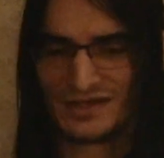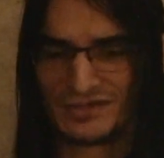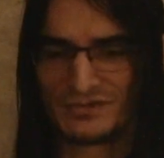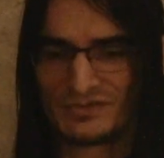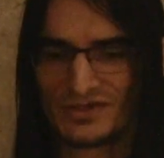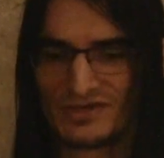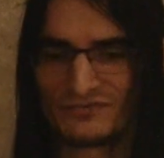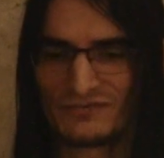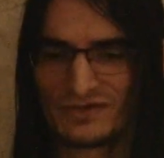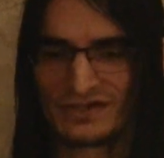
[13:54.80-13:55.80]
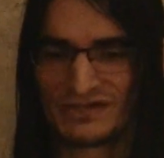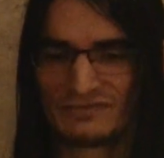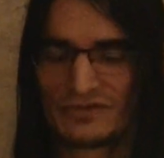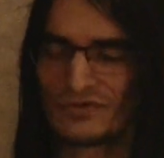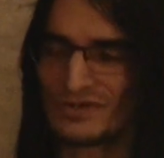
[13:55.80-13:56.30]
I do a lot of uh,
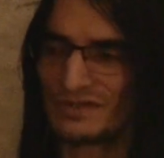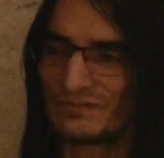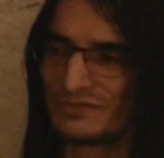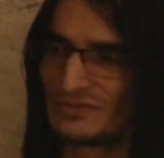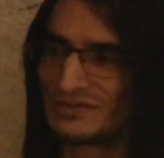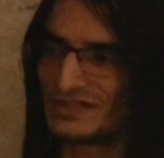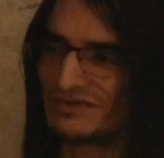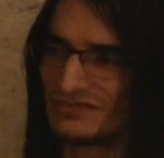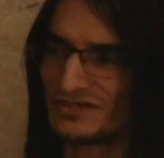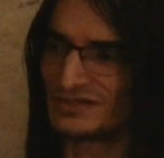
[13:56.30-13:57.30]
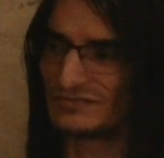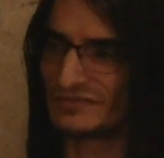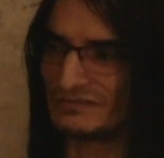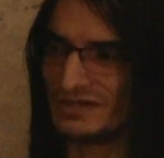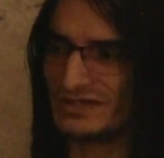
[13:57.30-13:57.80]
recording, producing, everything else for
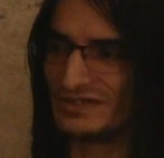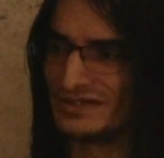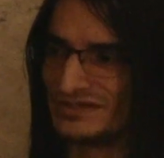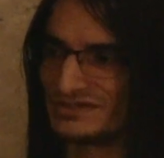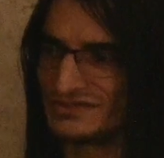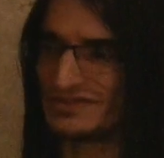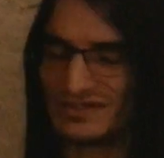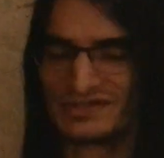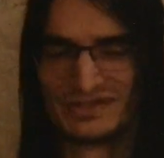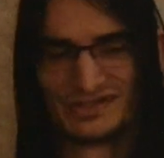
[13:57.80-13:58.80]
the band. So yeah,